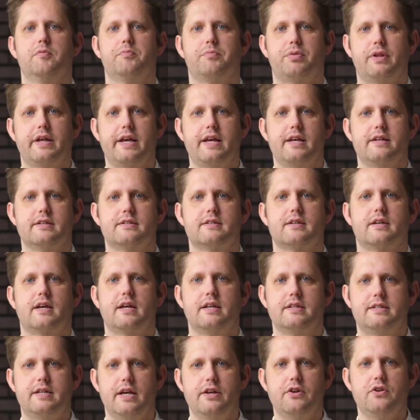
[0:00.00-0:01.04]
Please
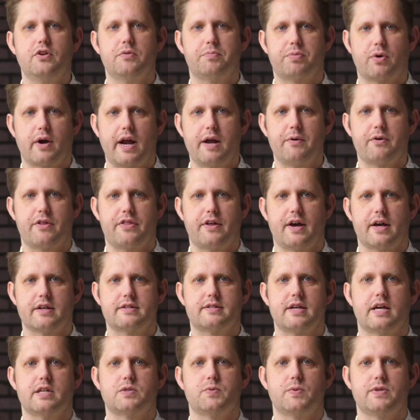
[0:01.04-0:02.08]
continue to pray with
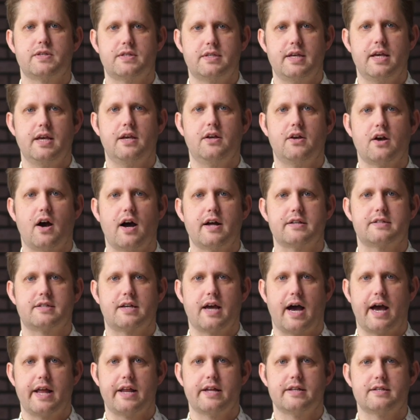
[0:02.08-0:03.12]
us as we seek God's
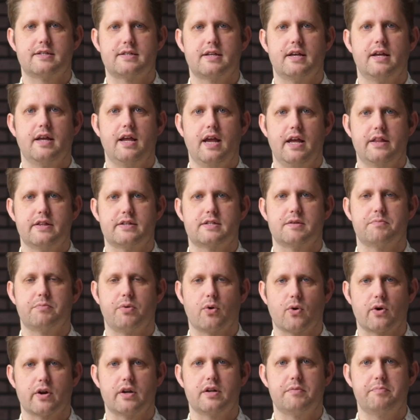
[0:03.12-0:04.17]
guidance in this
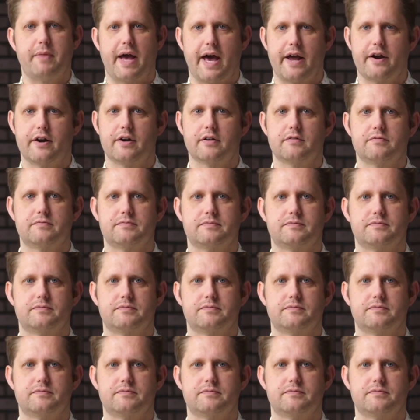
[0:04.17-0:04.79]
important matter.